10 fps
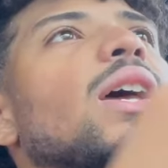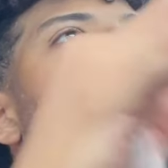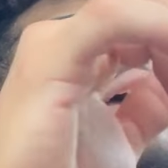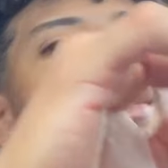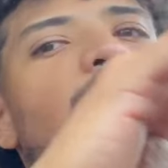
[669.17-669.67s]

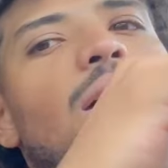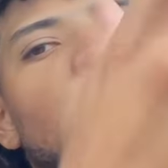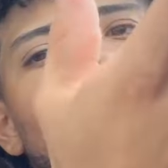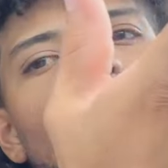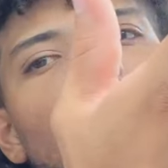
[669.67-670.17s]
and I'm
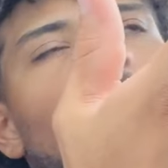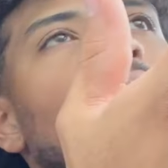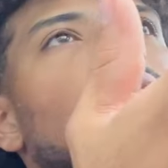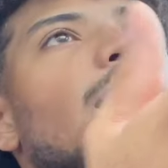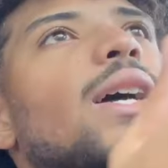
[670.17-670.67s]
just going to
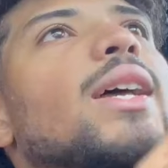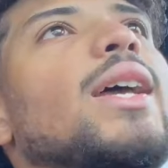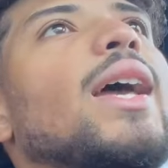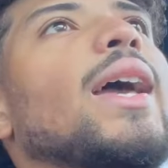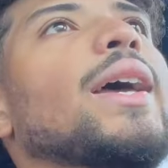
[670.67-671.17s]
tweak that,
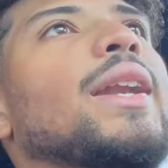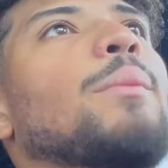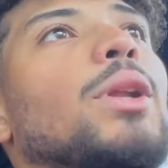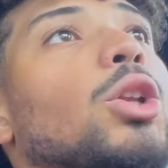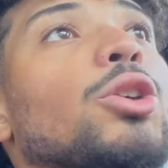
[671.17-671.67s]
and
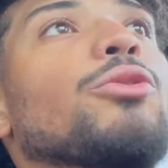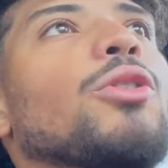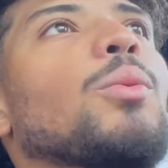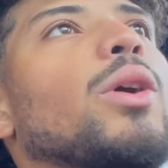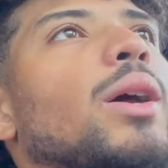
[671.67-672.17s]
I'm going to learn
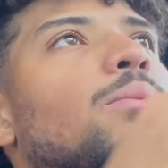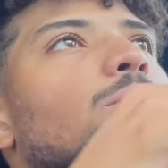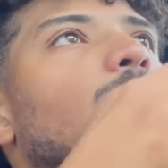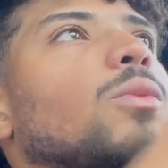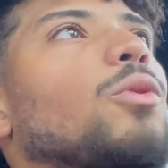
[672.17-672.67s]
from what
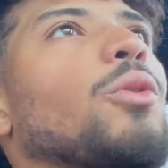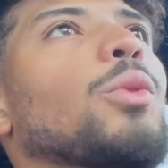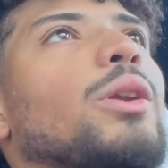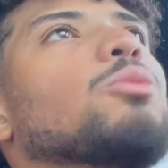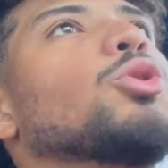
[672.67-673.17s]

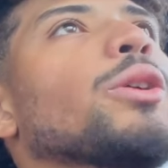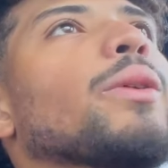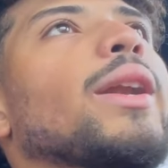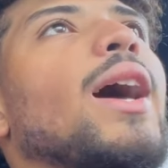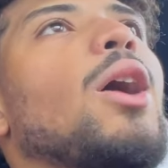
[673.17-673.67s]
I'm doing
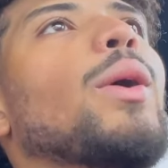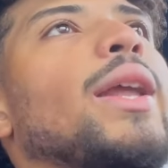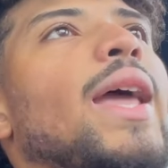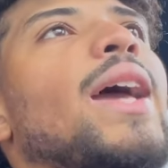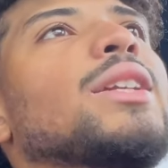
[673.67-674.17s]
right now
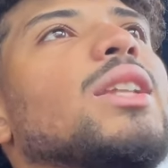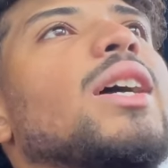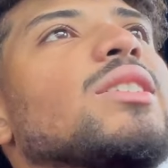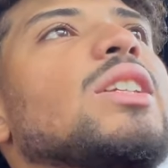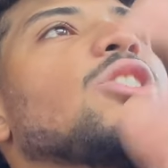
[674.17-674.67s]
and
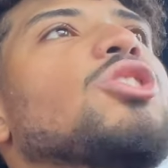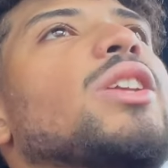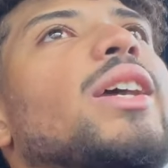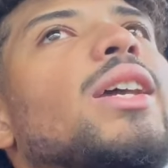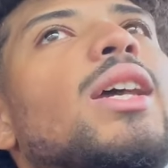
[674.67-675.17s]
analyze each
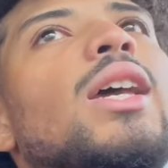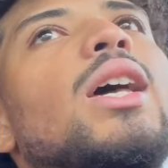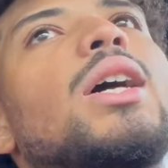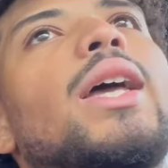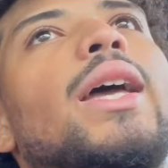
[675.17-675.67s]
day
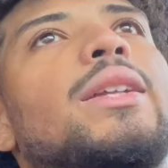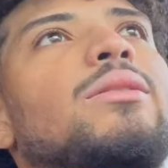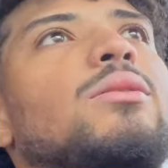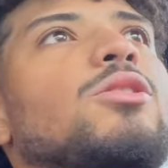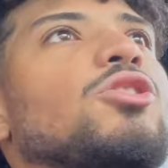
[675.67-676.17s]

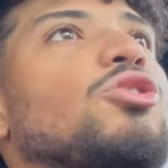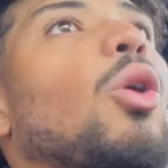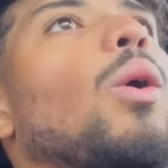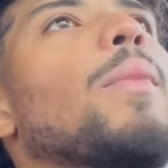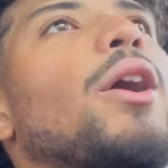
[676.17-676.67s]
and just
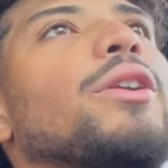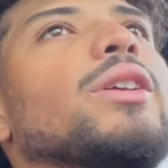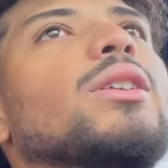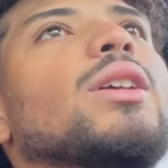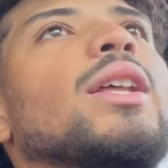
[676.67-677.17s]
go about
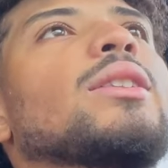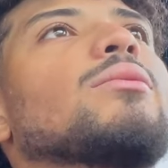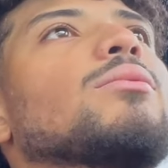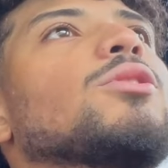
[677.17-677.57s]
it in